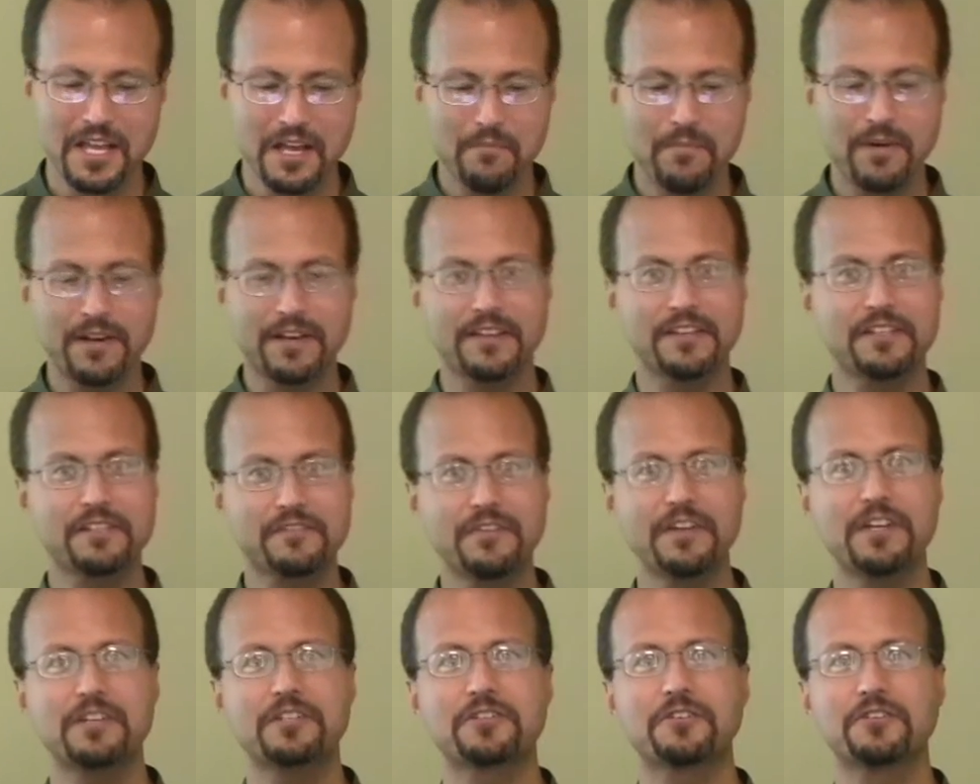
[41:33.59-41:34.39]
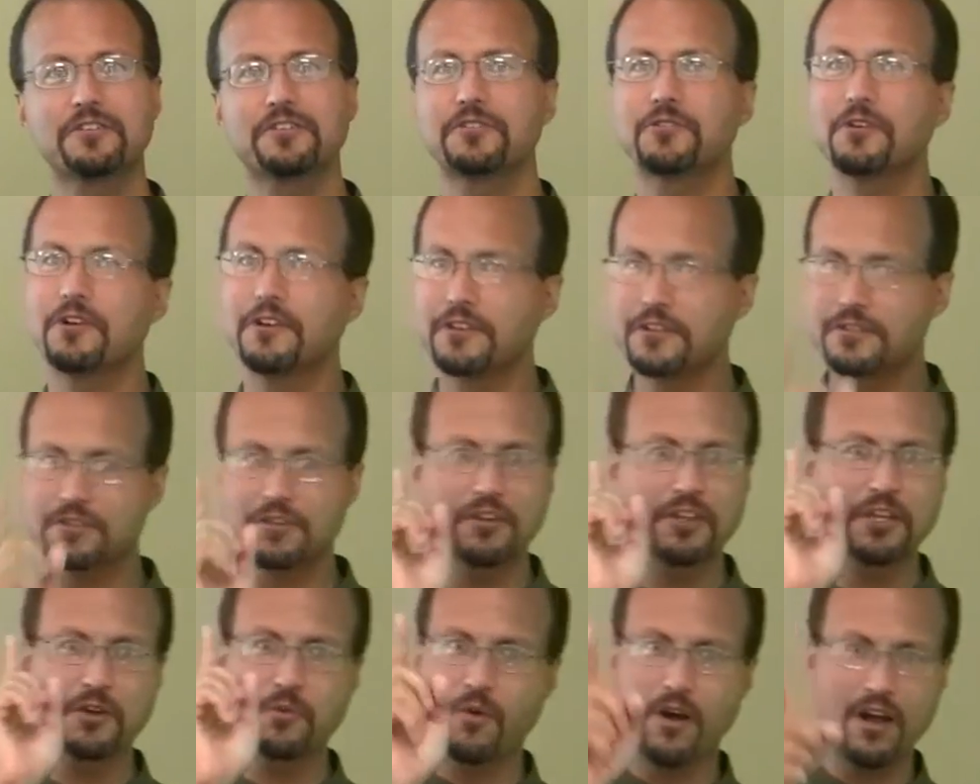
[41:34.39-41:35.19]
But in this fictional story, there's
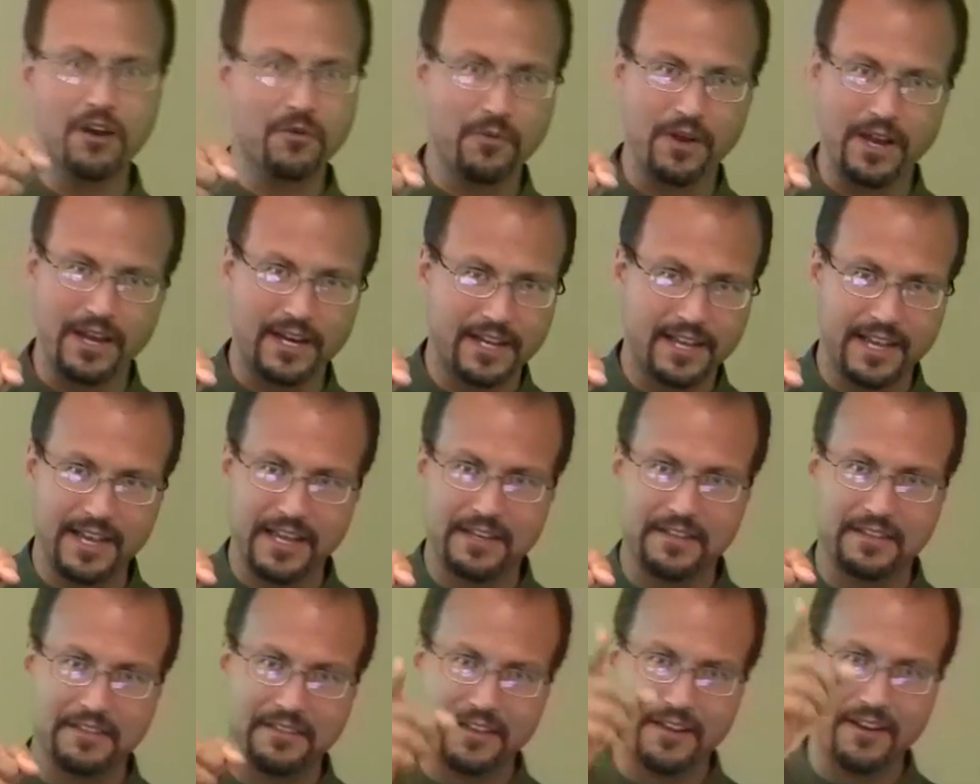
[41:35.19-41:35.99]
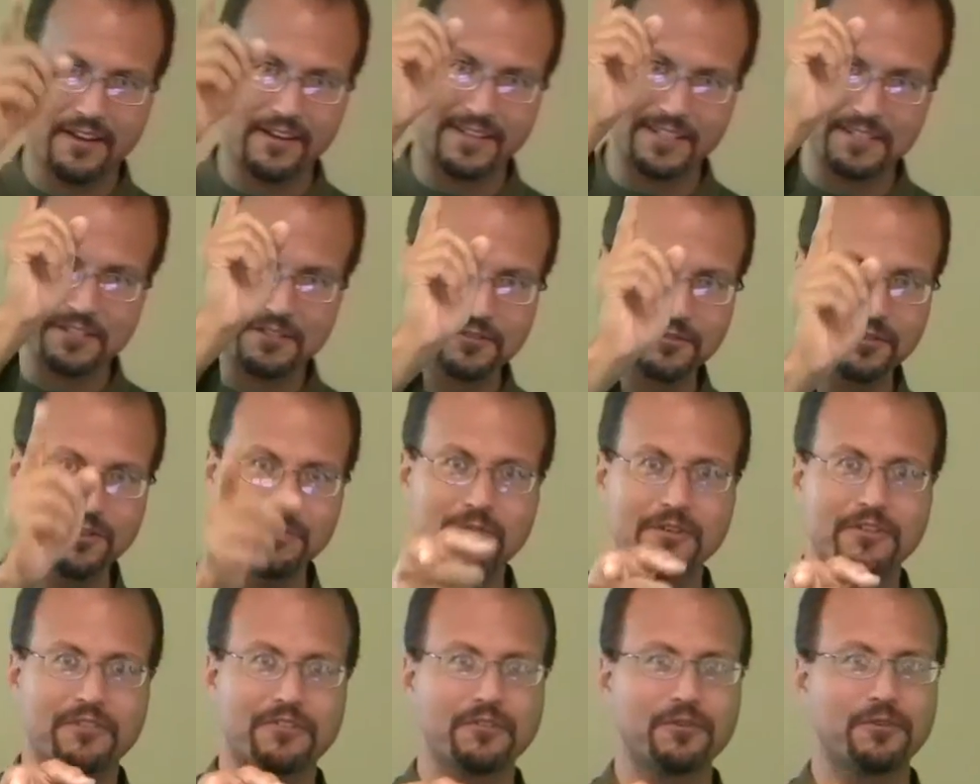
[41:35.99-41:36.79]
only one way to get in there, and it's through
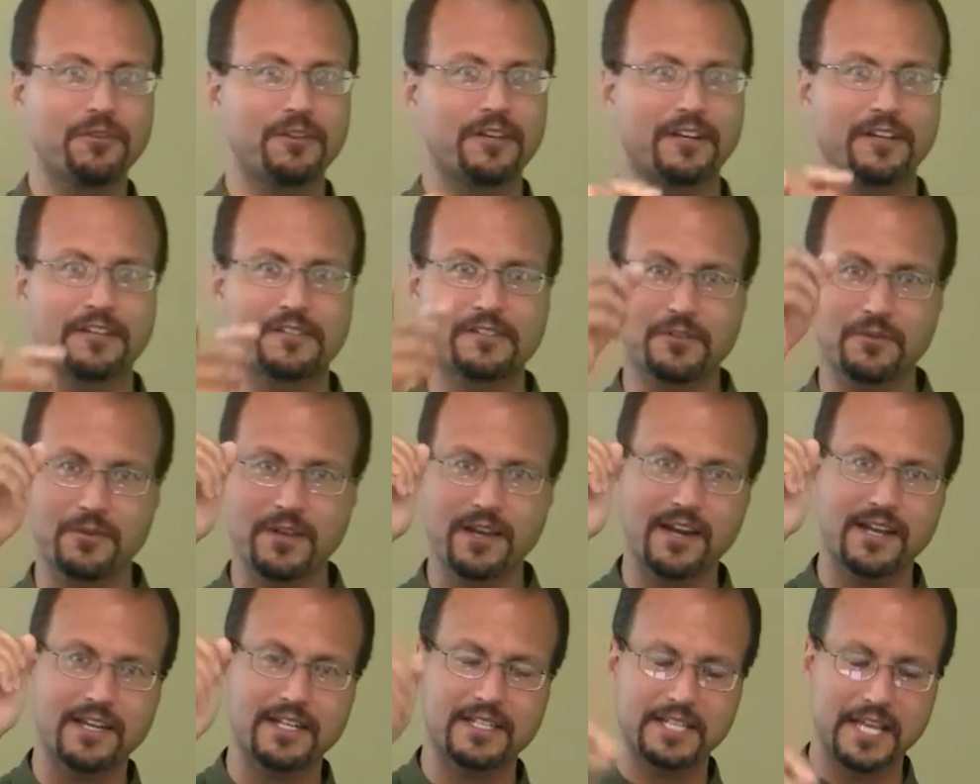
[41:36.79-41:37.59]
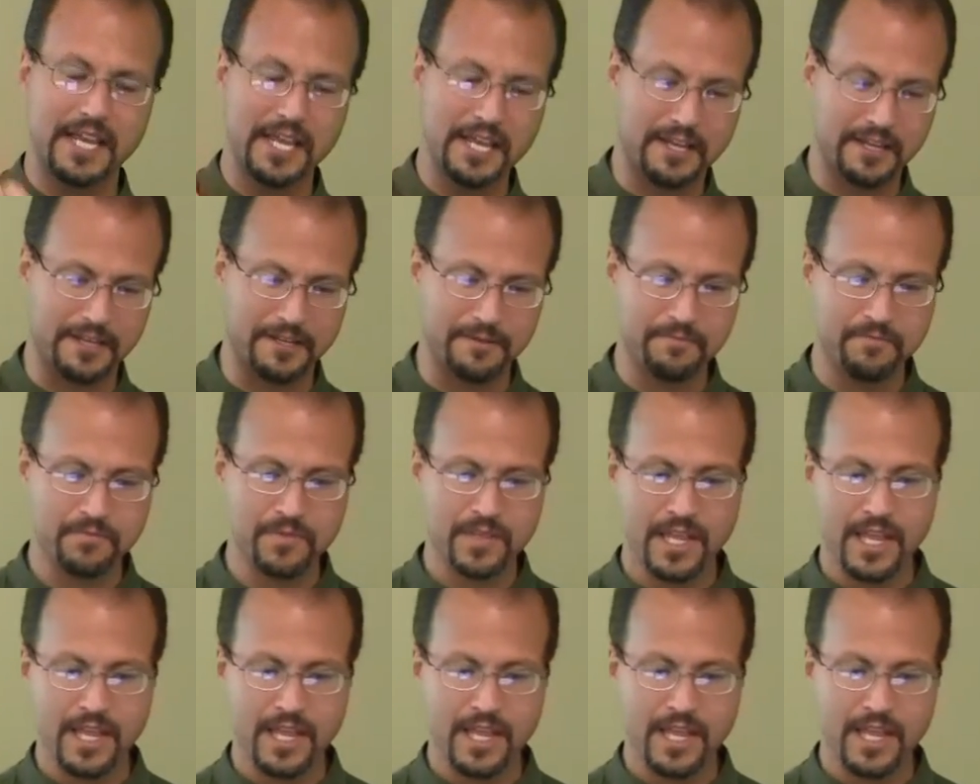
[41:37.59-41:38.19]
Bethulia, so we got to take it.